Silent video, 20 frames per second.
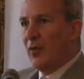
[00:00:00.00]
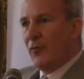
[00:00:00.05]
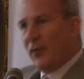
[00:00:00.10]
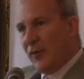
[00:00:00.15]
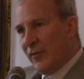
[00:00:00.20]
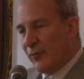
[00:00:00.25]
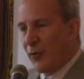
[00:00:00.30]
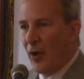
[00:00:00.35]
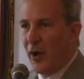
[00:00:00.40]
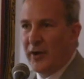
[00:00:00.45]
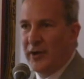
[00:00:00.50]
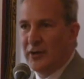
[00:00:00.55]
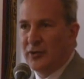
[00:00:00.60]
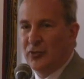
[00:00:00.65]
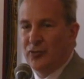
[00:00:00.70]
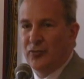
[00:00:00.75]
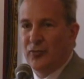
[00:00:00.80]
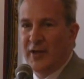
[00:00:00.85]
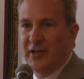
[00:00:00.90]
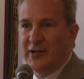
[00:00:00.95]
we brought
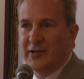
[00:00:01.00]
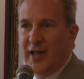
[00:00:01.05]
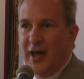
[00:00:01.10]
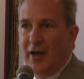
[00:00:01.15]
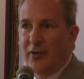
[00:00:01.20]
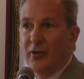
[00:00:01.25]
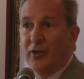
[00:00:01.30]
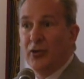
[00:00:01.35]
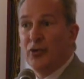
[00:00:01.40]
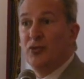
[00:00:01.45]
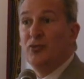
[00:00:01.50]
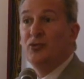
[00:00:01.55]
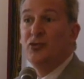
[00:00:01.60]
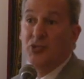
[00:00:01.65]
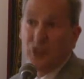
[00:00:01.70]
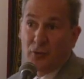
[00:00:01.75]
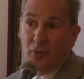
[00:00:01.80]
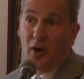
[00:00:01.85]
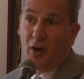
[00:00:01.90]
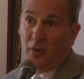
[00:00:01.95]
interest rates down to
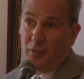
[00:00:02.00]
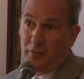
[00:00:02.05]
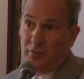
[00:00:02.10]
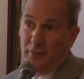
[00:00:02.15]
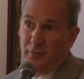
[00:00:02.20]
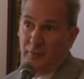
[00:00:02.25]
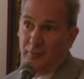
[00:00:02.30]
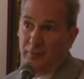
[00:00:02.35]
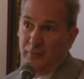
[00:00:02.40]
0.